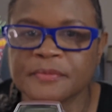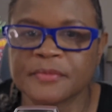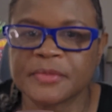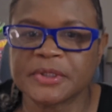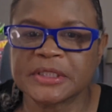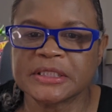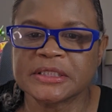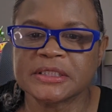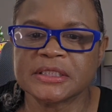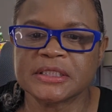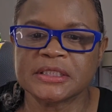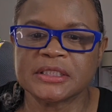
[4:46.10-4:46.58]

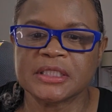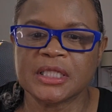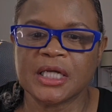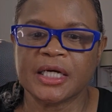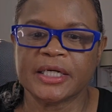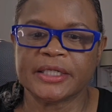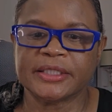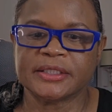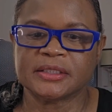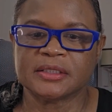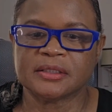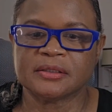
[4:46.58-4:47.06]
But this is
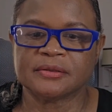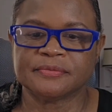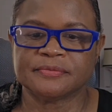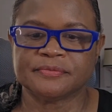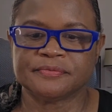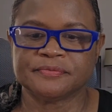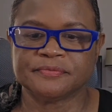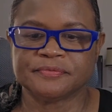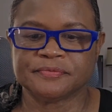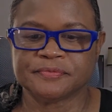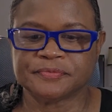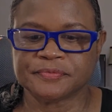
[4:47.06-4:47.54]
nice.
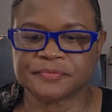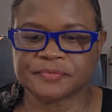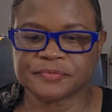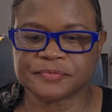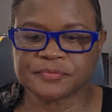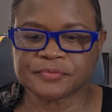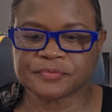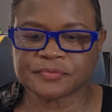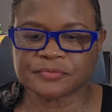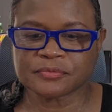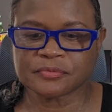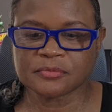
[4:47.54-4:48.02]

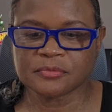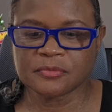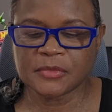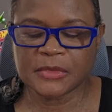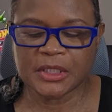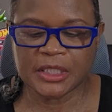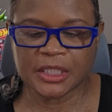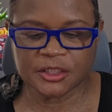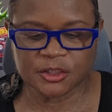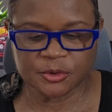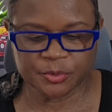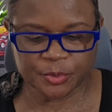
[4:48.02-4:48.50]

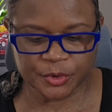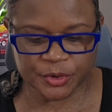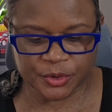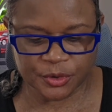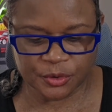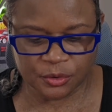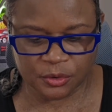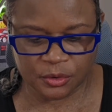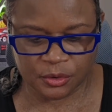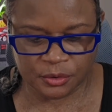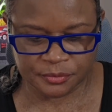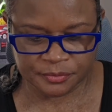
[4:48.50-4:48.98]
It's pretty
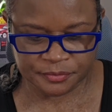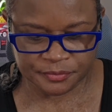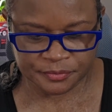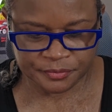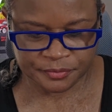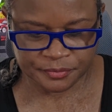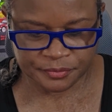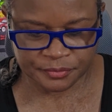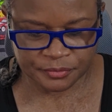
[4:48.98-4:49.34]
cool.